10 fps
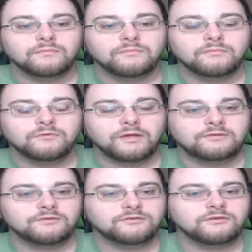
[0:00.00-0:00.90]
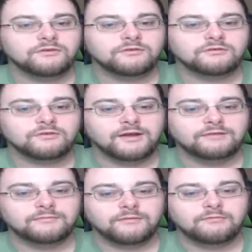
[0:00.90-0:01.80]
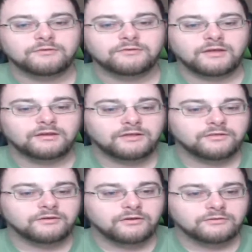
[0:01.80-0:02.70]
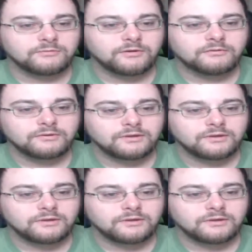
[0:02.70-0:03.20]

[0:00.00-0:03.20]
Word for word: Was that just to distract him then? Was that not the crossbow?